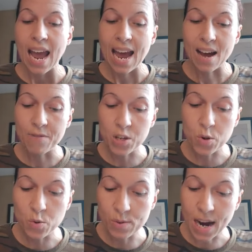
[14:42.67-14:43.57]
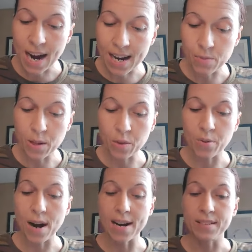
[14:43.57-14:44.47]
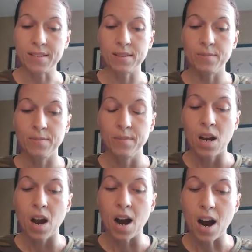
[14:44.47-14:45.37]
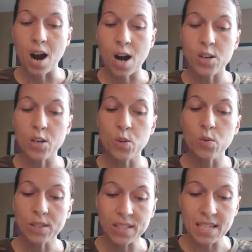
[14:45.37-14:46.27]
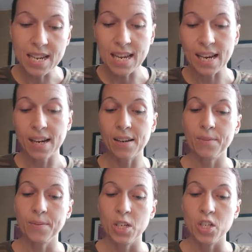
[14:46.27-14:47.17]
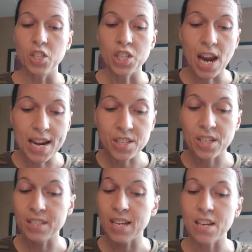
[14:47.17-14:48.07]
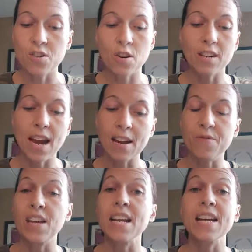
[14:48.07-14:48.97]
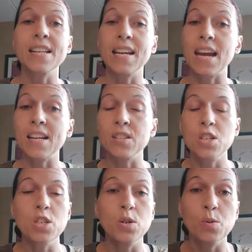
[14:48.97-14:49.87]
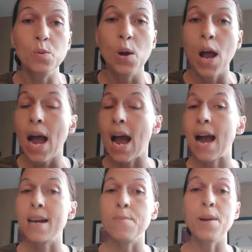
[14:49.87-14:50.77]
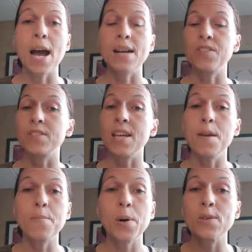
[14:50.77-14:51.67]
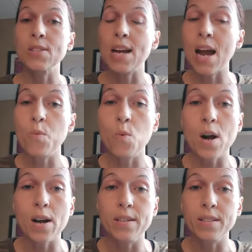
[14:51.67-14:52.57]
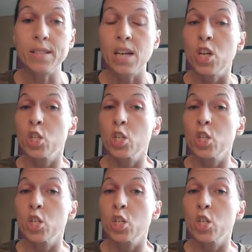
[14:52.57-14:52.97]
Have you died with Christ? Are you seeing changes in your life that indicate to you, I am not the same person I was